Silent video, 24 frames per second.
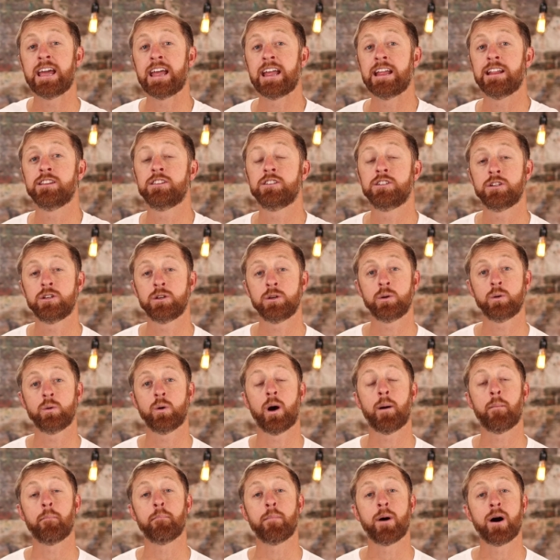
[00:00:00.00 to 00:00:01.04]
into
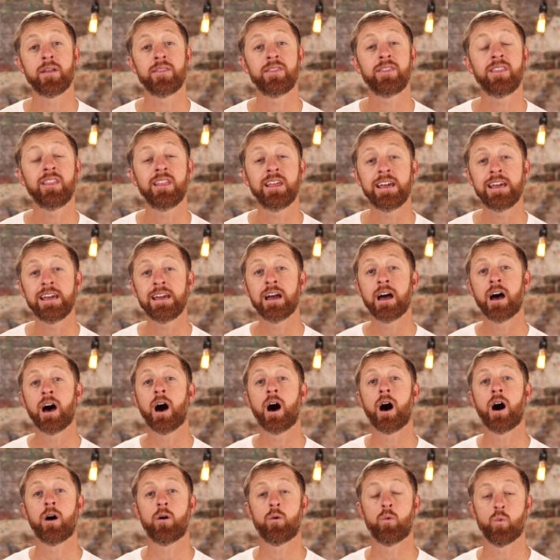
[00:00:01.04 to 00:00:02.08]
a monthly,
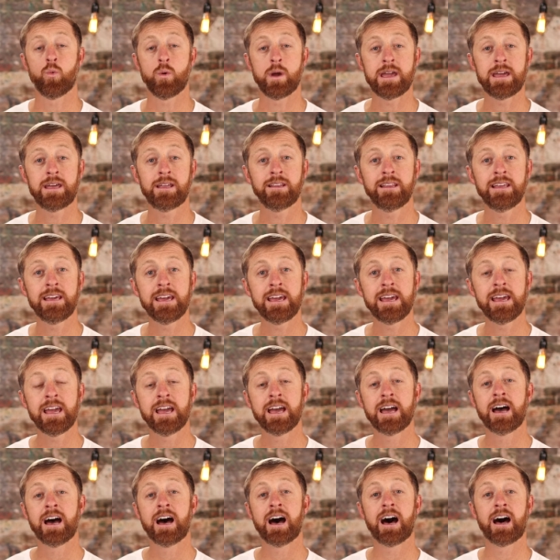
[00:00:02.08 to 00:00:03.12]
a weekly,
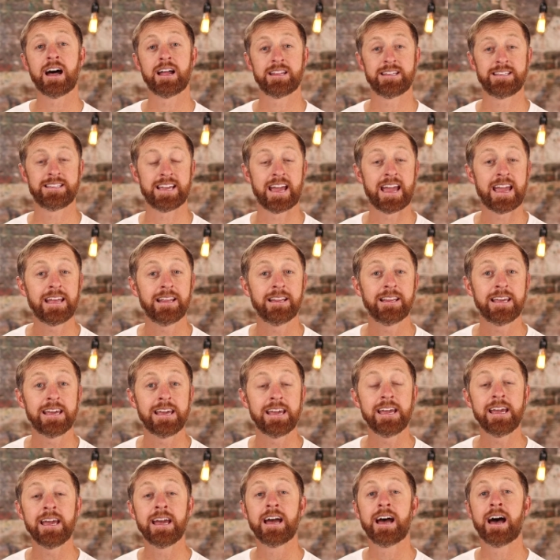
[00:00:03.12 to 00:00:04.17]
a
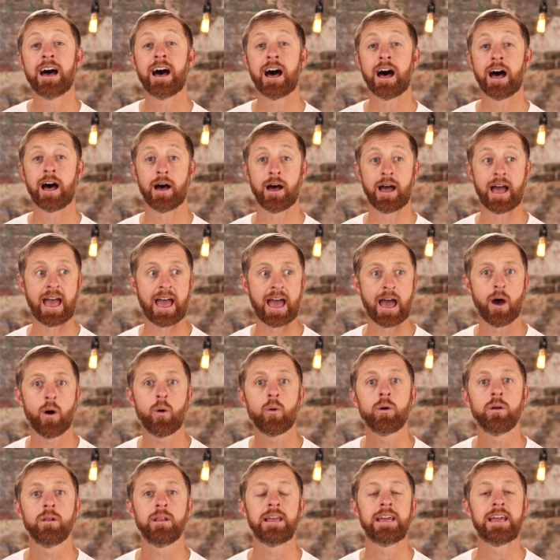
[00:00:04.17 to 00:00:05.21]
daily, a
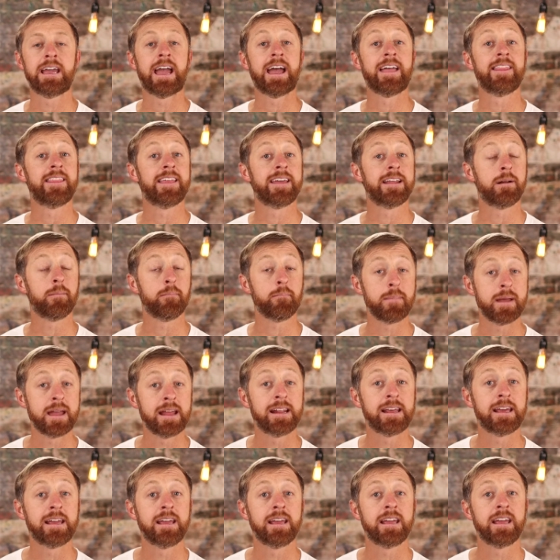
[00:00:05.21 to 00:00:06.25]
hourly, and then a
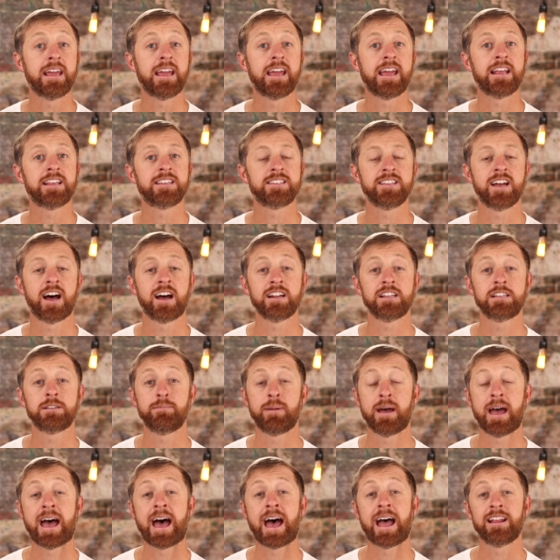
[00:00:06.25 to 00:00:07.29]
minute, it's not as
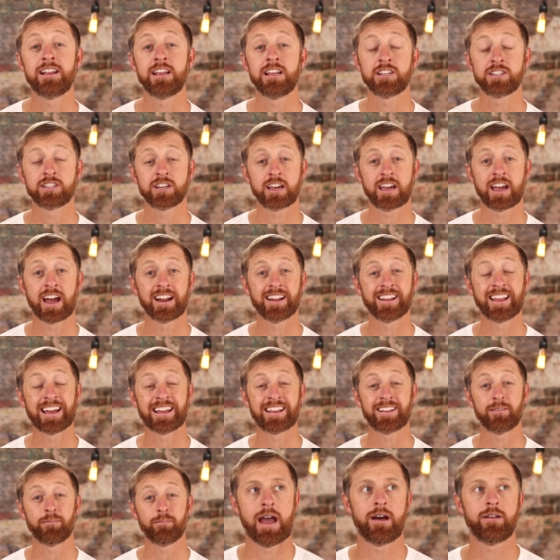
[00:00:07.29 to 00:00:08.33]
bad. It's kind of
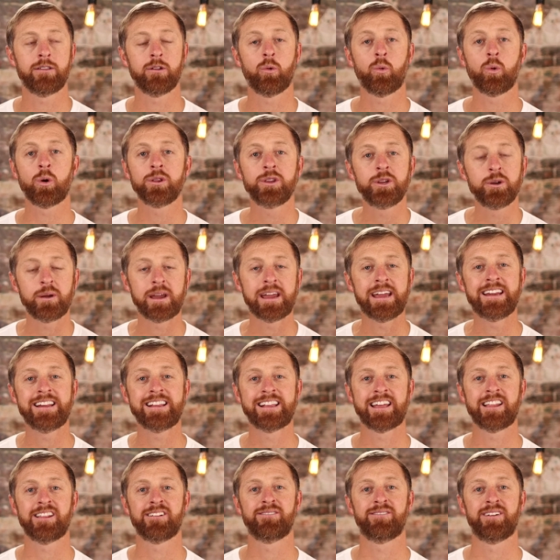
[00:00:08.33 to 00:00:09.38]
like, how in the world do you eat
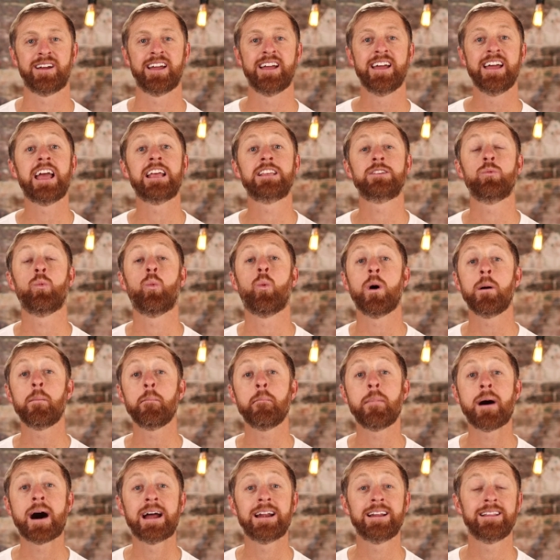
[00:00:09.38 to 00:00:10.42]
an elephant? It's one
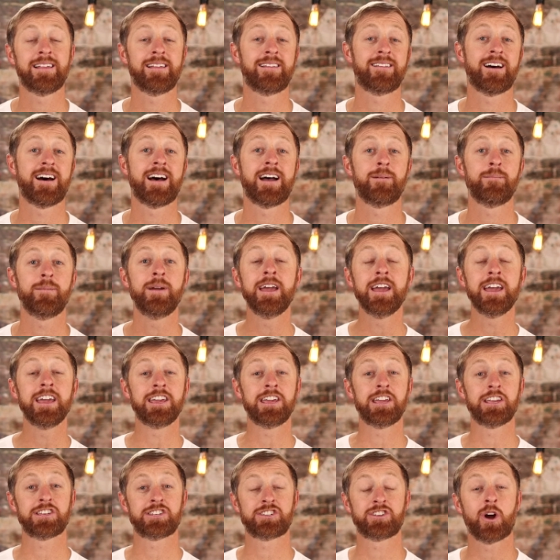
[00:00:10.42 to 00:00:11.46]
bite at a time.
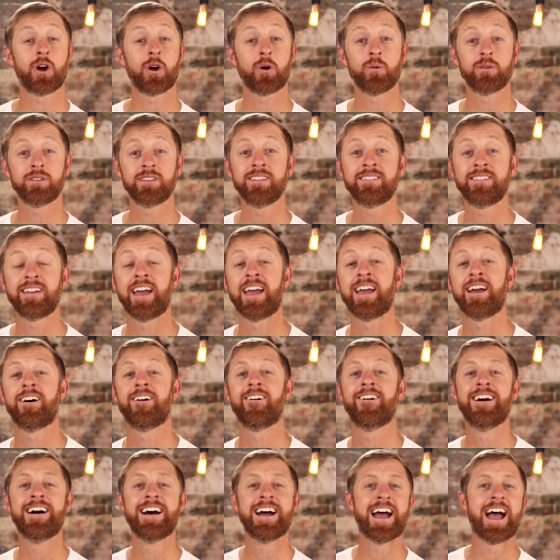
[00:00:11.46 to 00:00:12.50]
You start with the
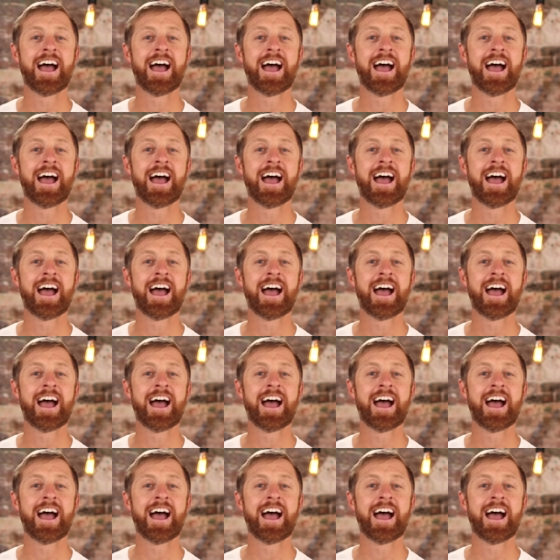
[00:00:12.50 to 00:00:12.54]
tail